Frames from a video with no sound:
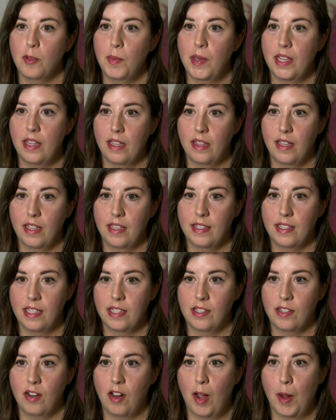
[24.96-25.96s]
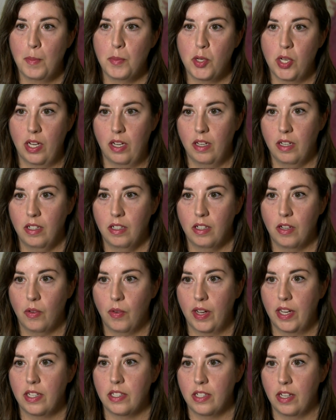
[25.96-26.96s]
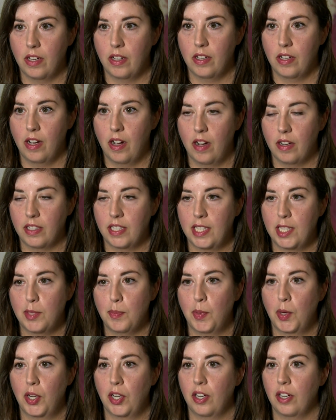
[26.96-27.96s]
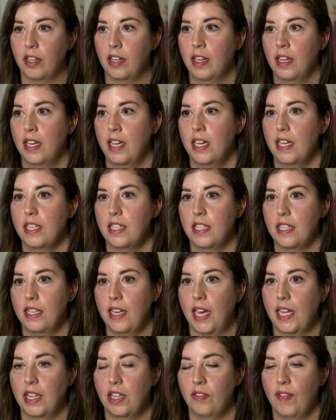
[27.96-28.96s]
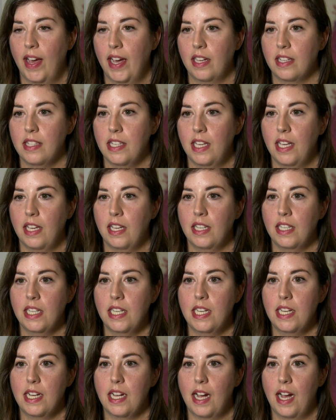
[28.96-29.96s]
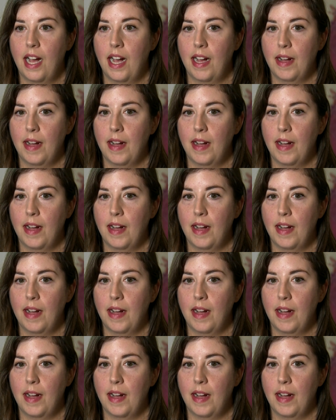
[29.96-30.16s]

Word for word: to me that this is an option going to Ogdensburg to get the vaccine.